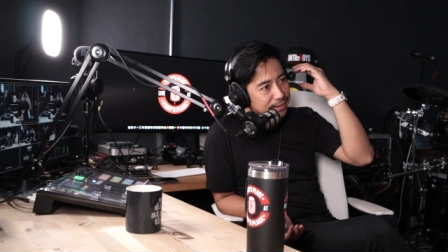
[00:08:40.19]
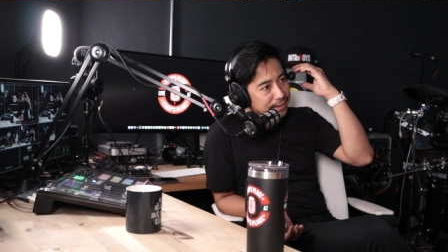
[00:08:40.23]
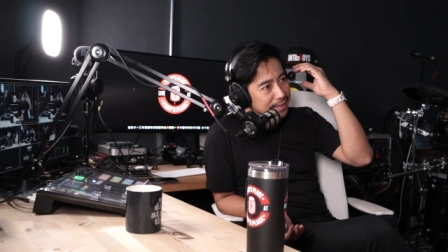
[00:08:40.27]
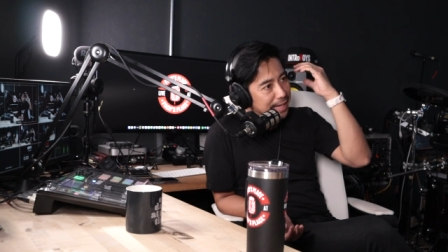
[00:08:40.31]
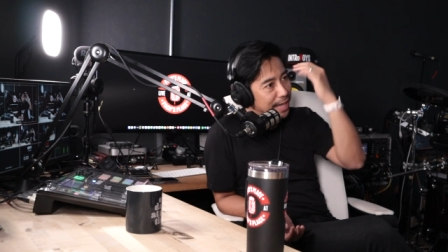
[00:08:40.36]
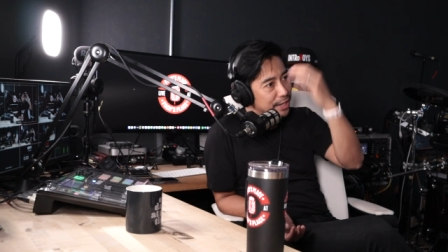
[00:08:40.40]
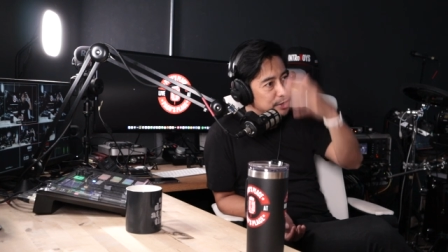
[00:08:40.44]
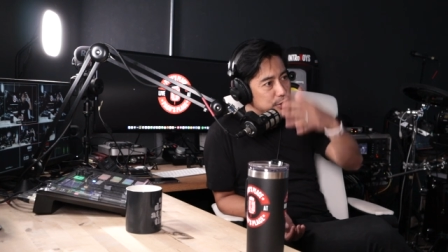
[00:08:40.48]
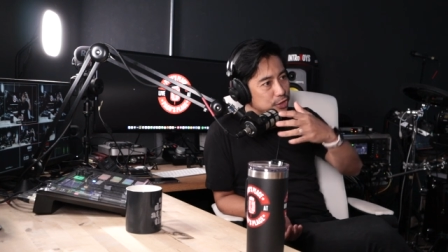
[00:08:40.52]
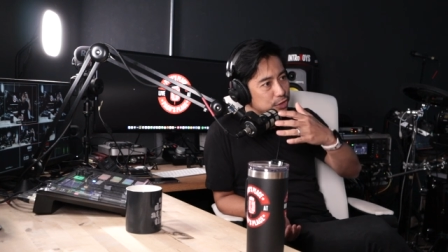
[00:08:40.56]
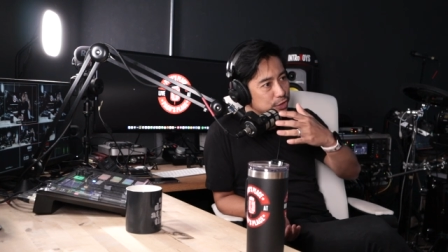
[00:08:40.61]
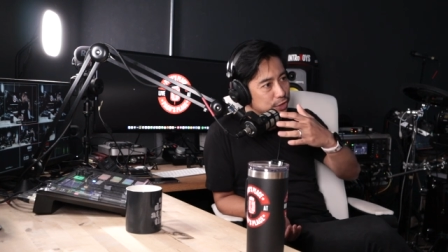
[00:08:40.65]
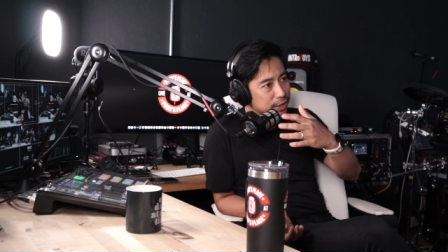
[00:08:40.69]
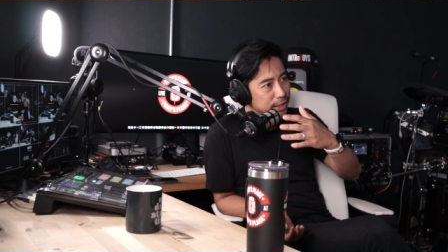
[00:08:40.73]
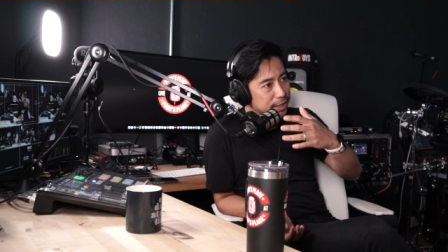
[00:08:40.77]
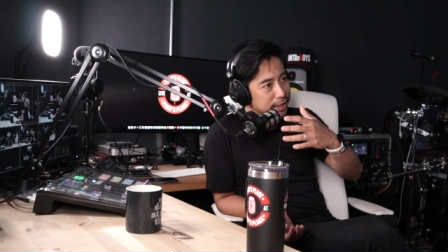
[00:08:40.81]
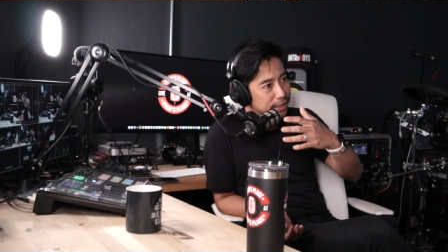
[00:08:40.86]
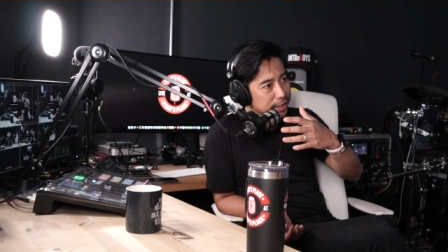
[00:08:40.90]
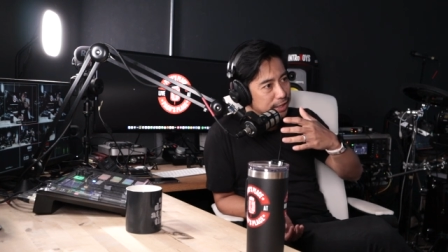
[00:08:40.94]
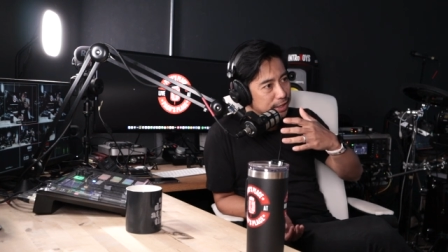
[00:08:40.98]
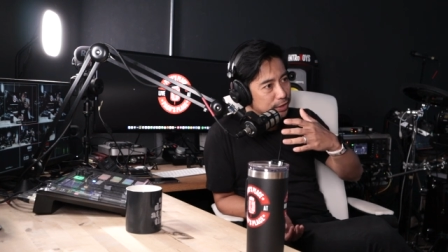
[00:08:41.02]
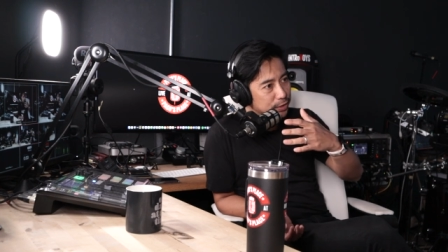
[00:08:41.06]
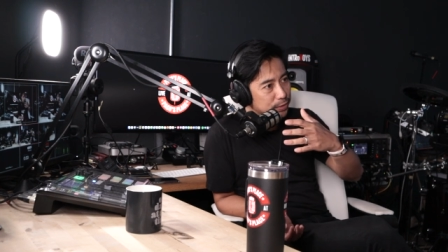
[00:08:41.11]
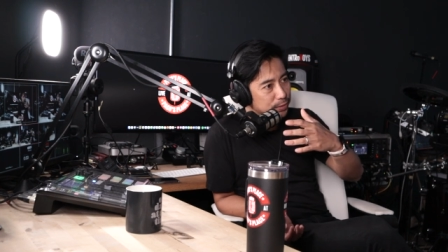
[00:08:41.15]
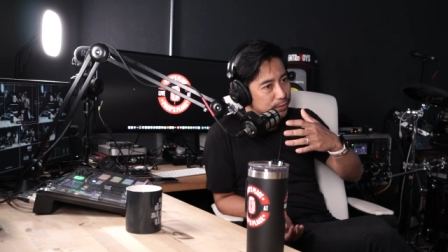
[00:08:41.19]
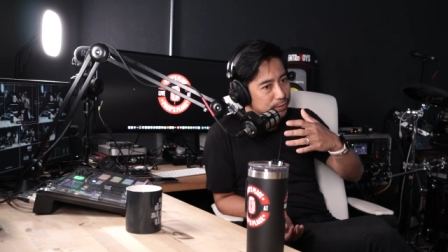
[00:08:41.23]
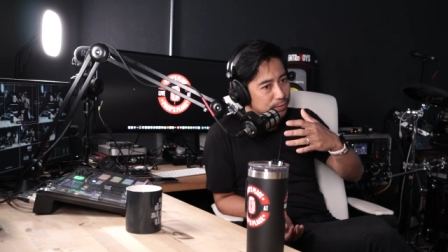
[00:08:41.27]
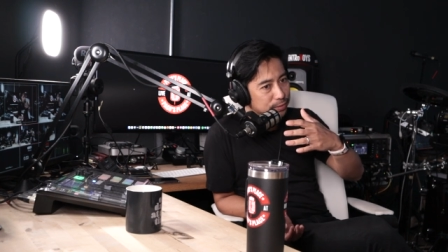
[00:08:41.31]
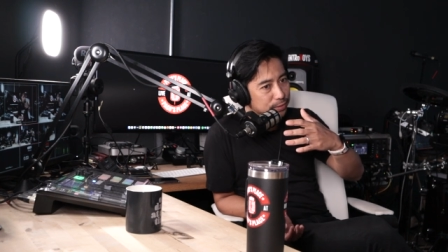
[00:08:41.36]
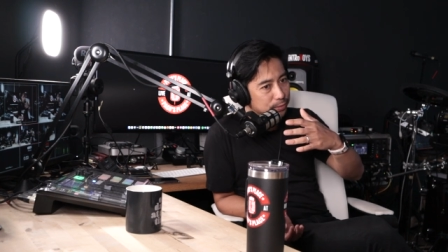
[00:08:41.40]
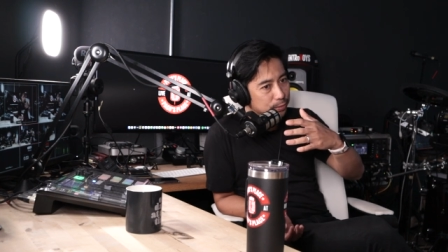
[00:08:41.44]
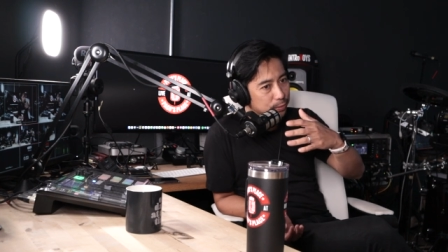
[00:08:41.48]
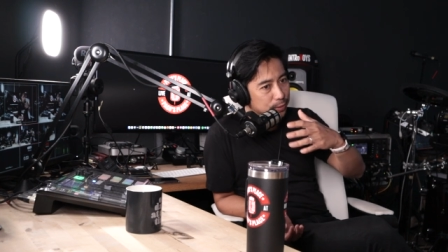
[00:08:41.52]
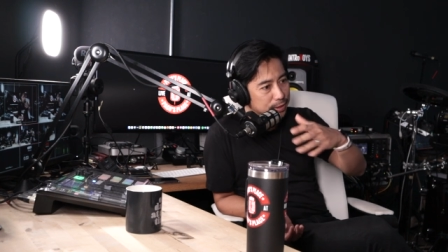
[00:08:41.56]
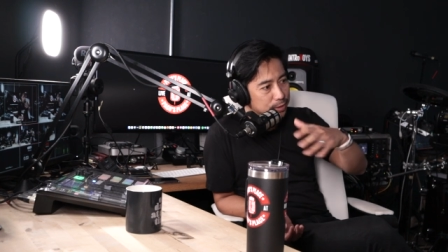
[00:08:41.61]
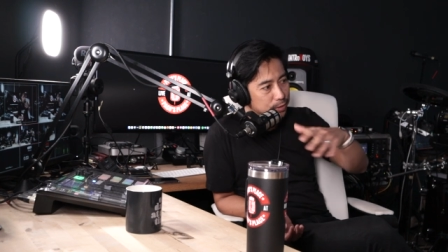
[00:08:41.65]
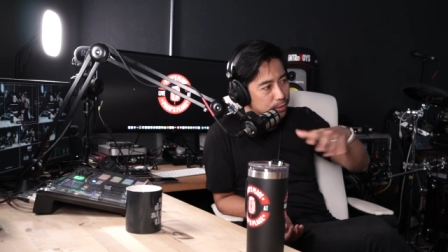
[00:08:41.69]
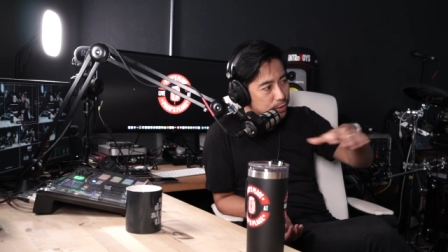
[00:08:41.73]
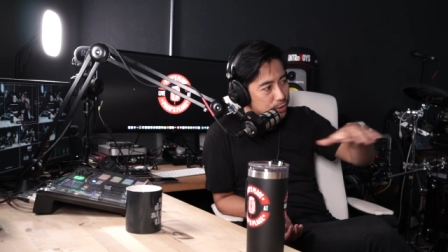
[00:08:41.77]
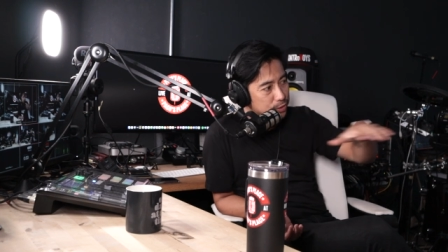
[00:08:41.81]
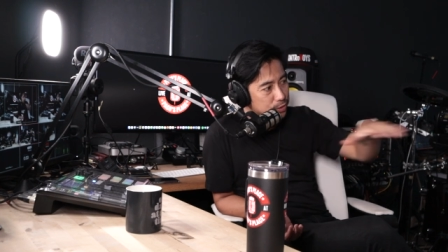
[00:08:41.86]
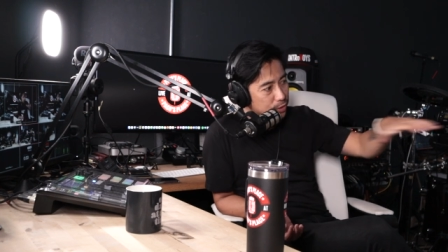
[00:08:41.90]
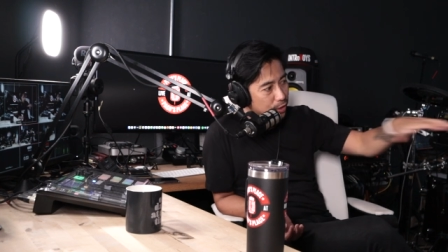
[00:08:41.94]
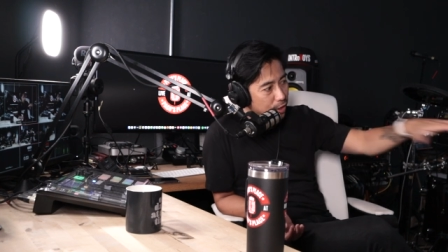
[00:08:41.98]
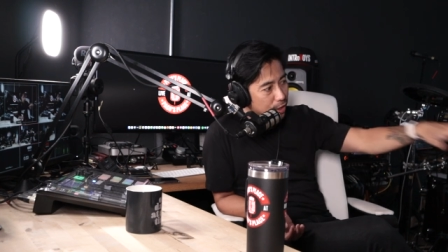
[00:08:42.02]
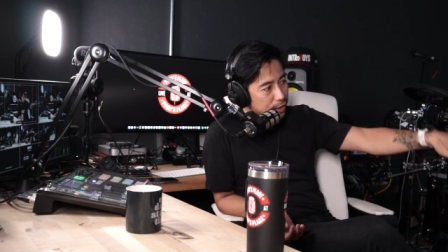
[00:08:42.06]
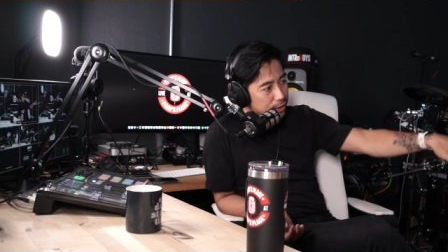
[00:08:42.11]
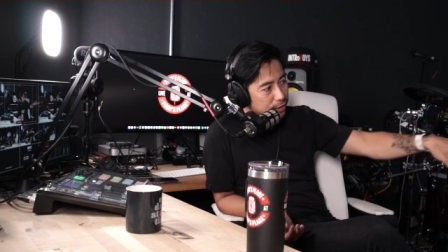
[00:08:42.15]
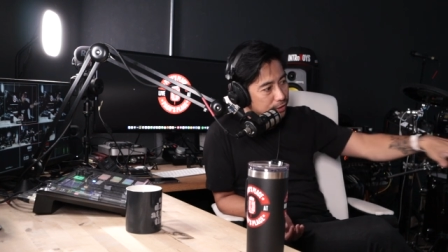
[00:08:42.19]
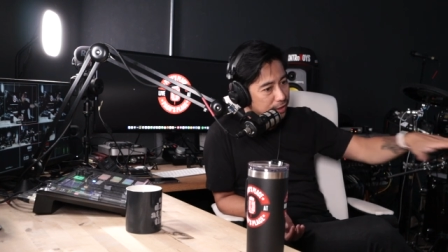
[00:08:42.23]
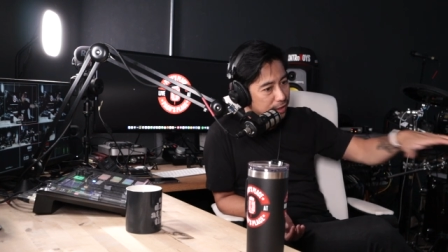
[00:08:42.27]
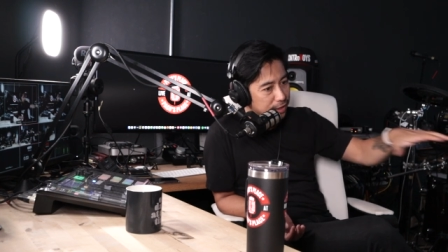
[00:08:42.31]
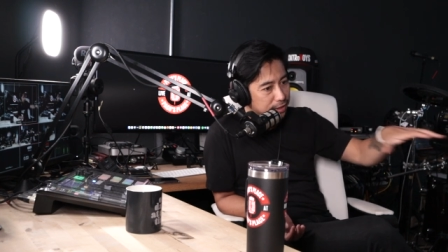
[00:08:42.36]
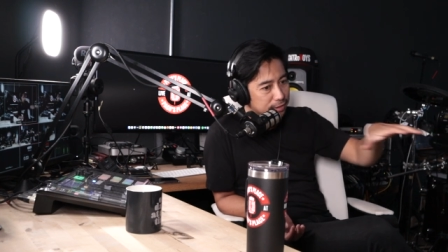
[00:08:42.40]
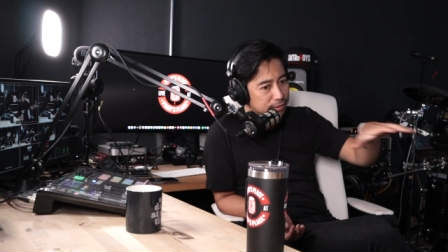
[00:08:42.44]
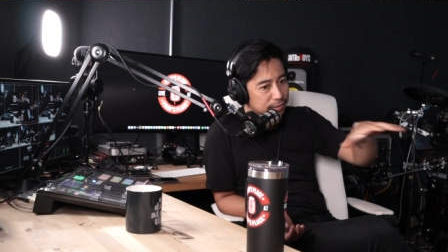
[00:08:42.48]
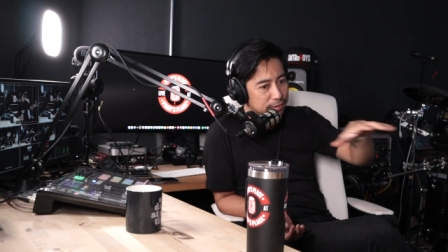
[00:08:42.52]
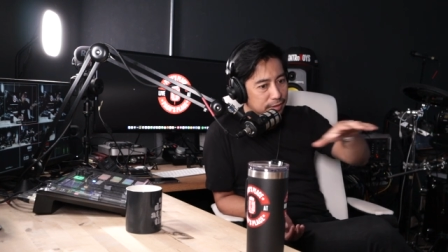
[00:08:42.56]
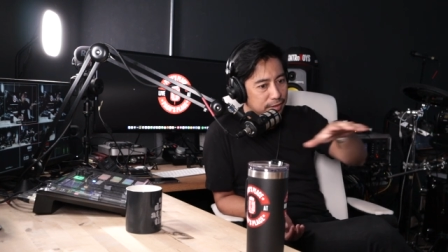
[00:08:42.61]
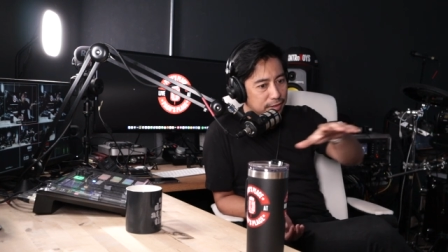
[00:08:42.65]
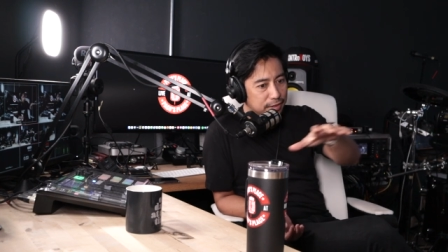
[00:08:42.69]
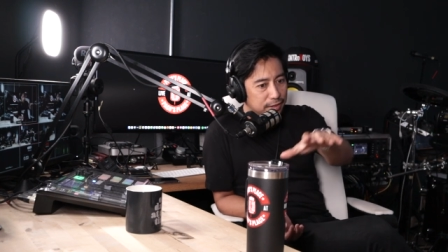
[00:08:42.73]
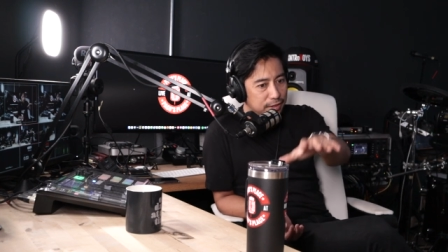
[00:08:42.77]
naturally yung when you started?